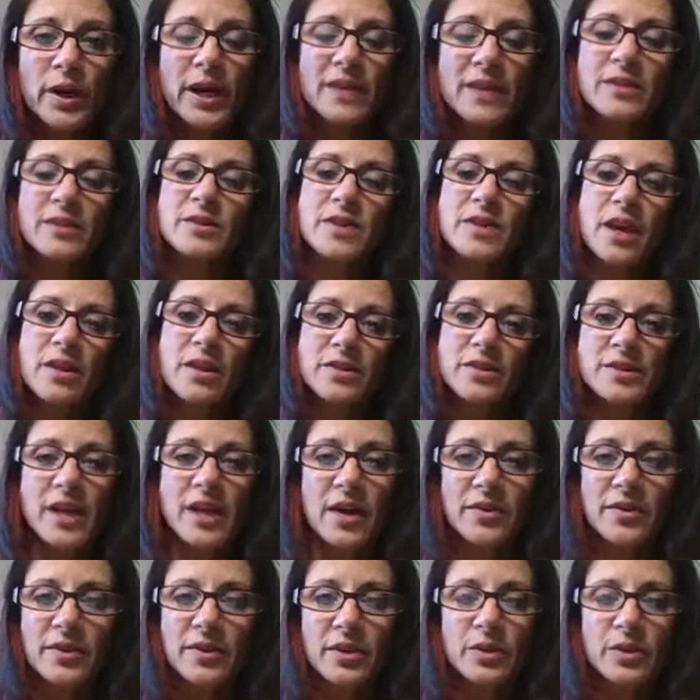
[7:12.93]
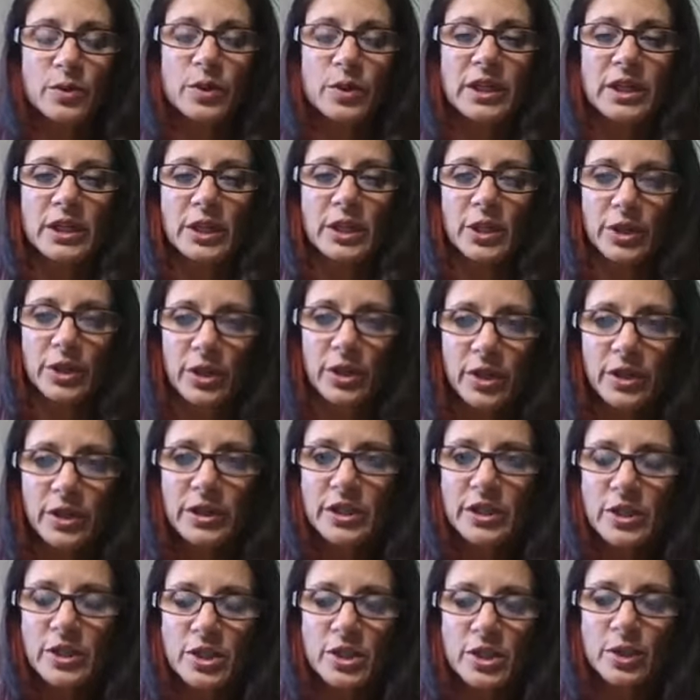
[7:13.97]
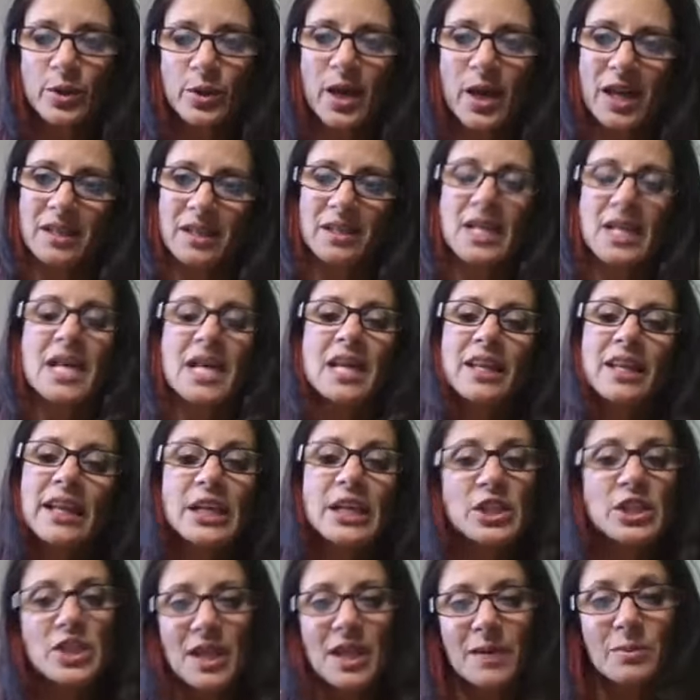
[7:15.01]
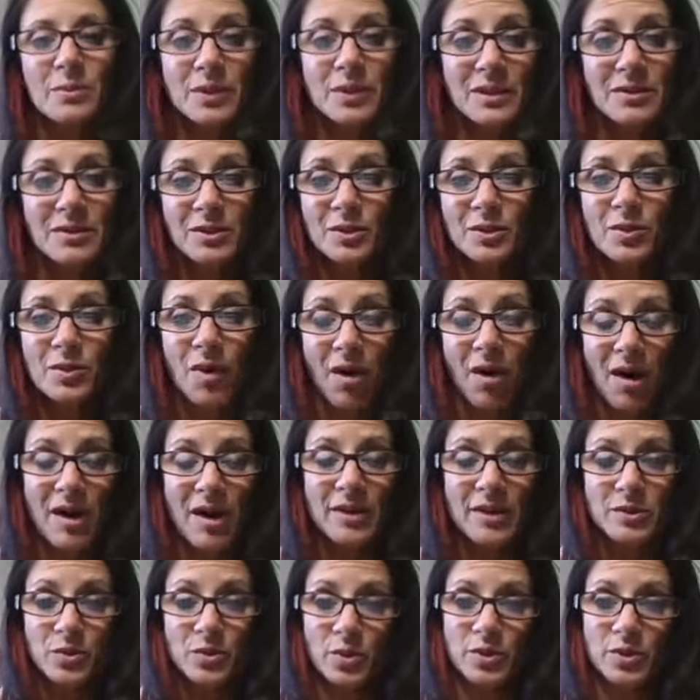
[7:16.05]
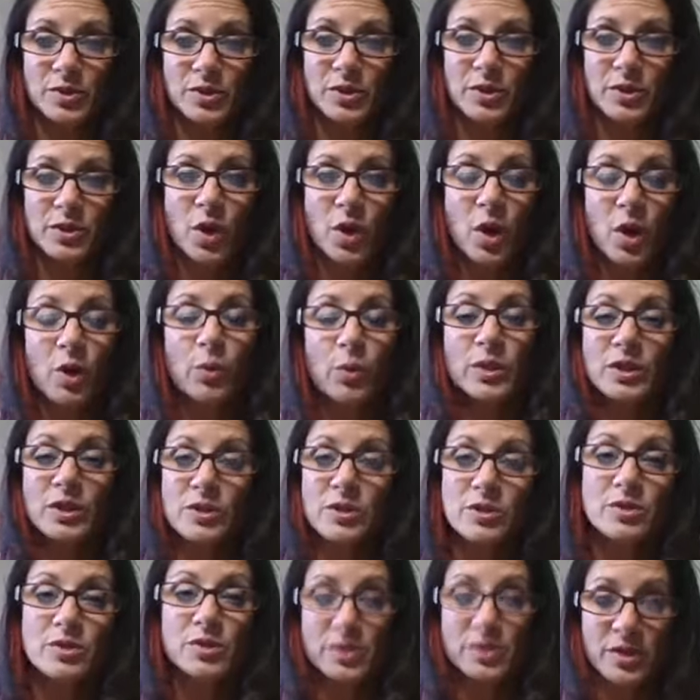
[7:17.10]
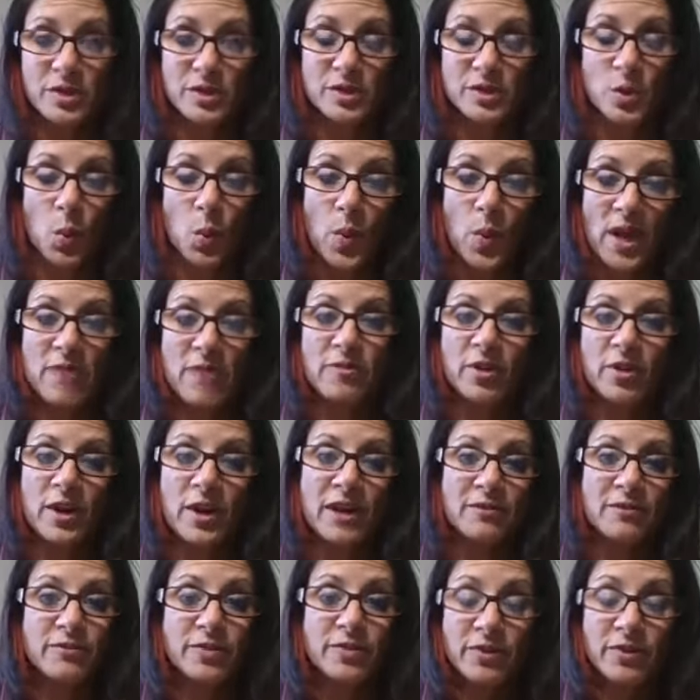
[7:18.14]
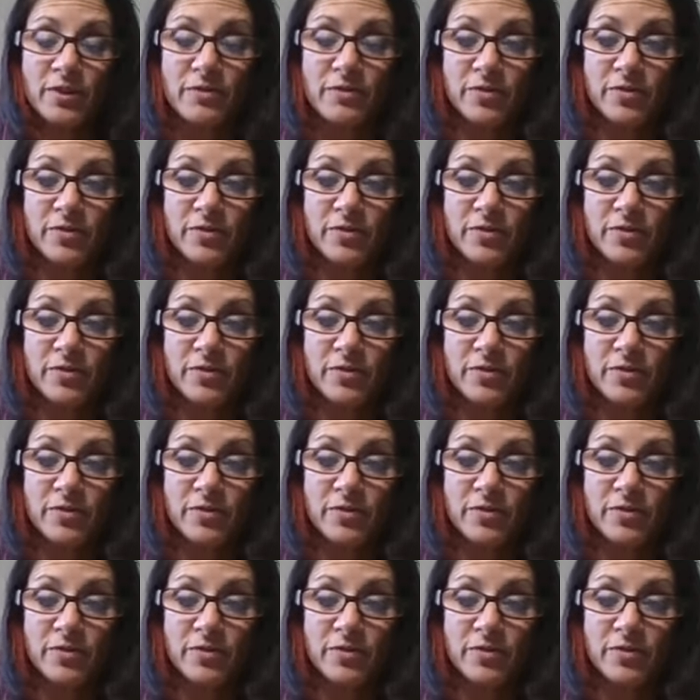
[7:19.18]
And there's others out there who can encourage you and like champion you on towards your goal when you do start to waver and feel